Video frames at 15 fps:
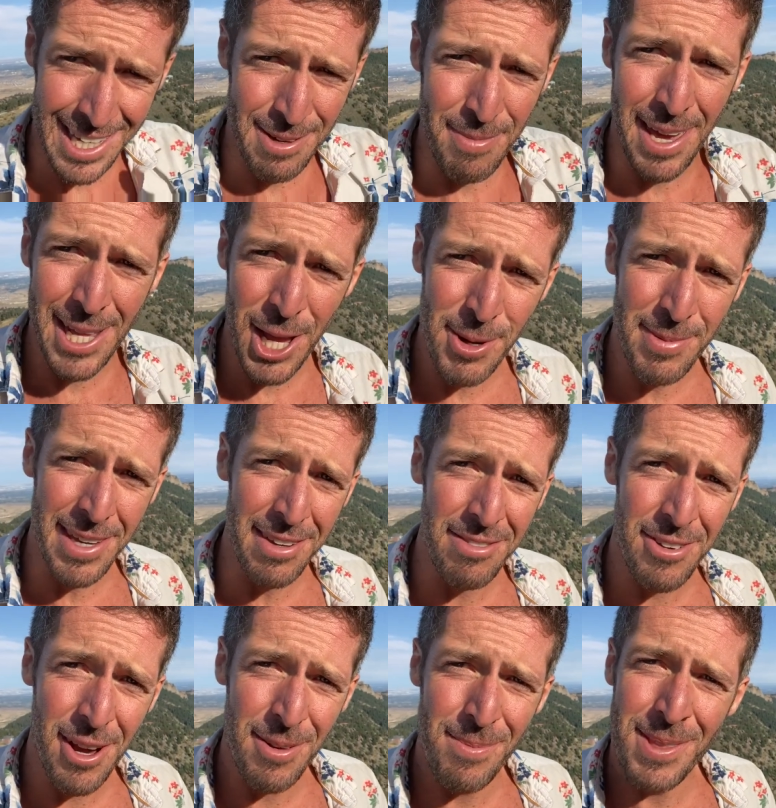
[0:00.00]
you may know me
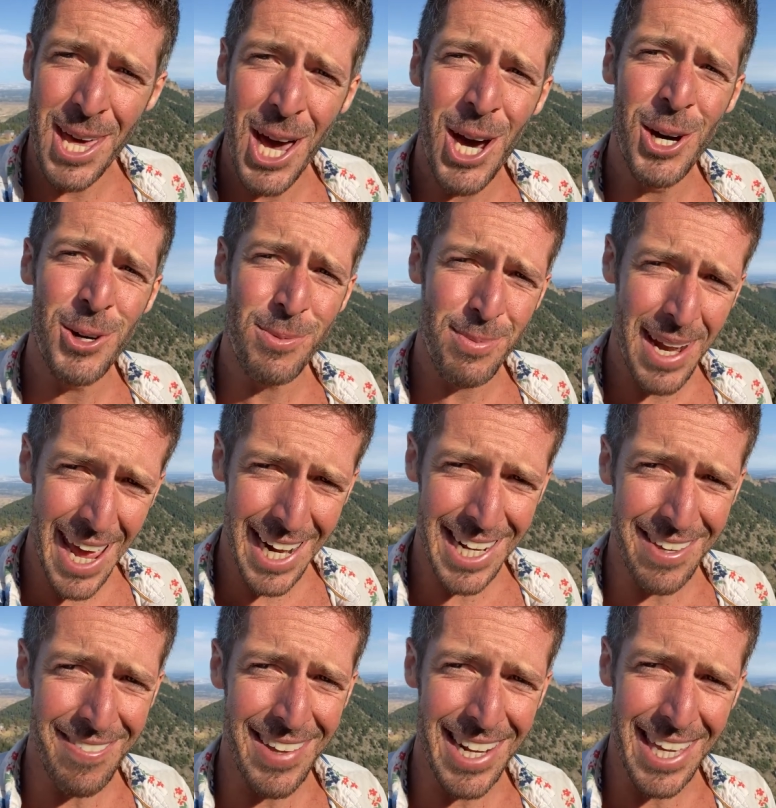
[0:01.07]
from the Om
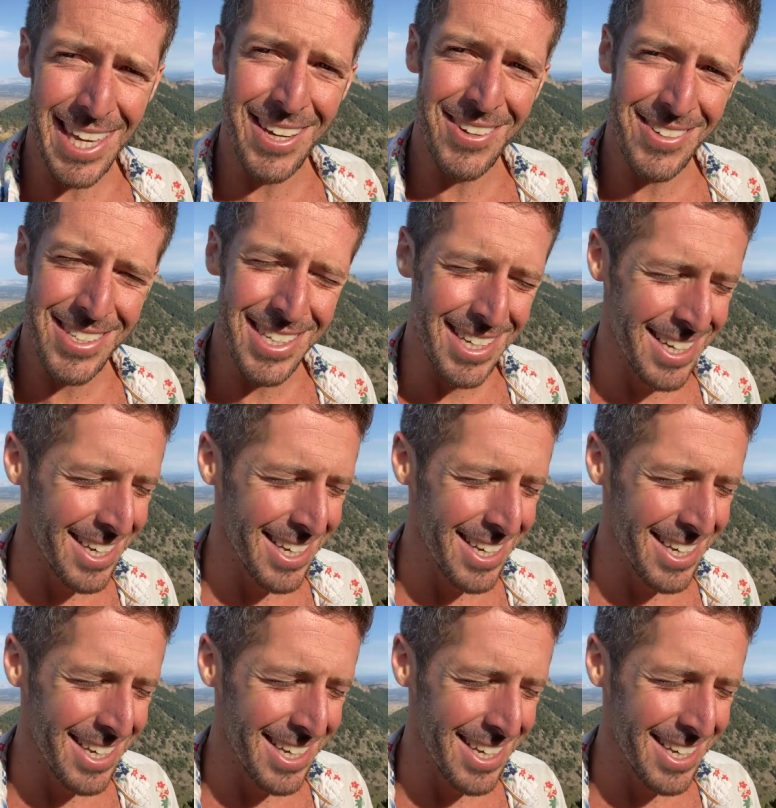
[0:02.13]
Daddy videos.